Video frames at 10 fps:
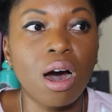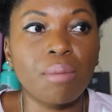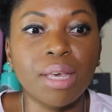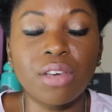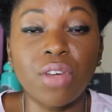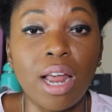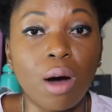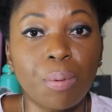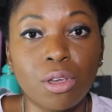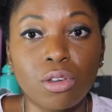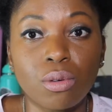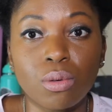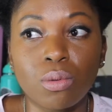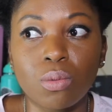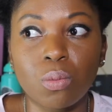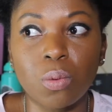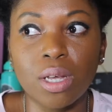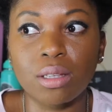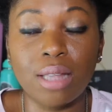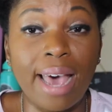even helping you
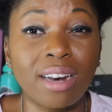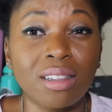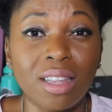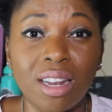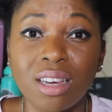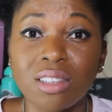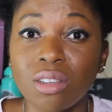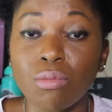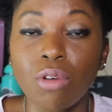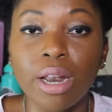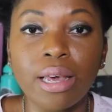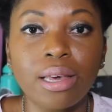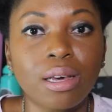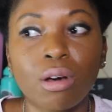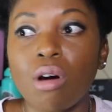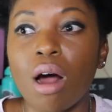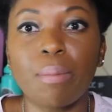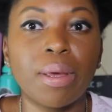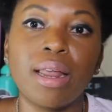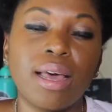with analytics and running,
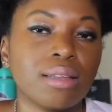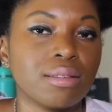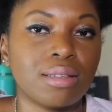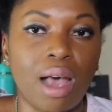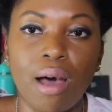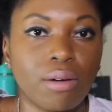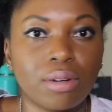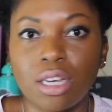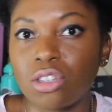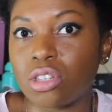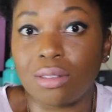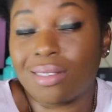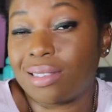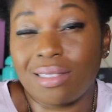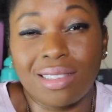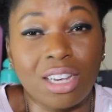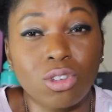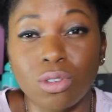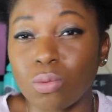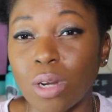Garmin hands down.
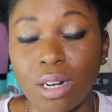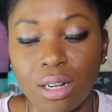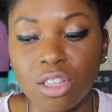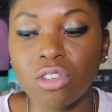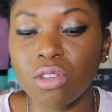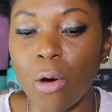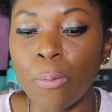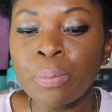That's just what it is. So